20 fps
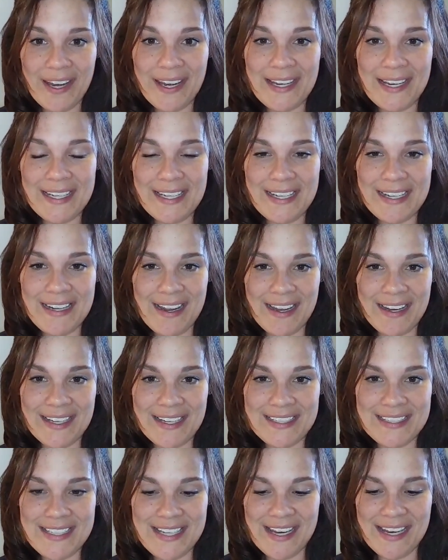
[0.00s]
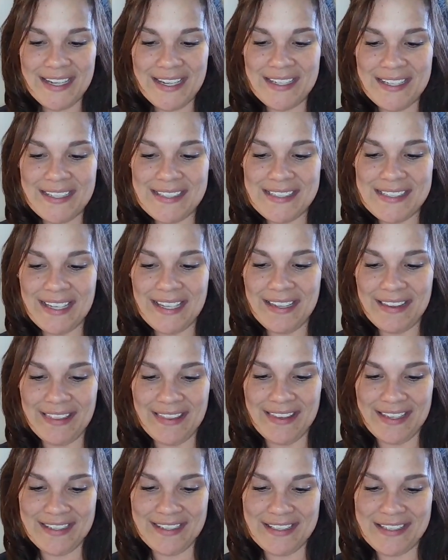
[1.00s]
89 days
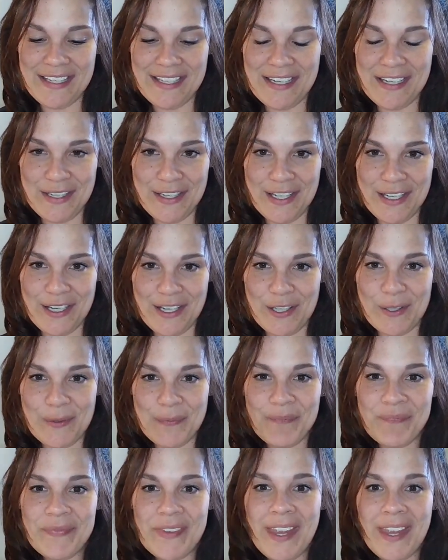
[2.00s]
this year.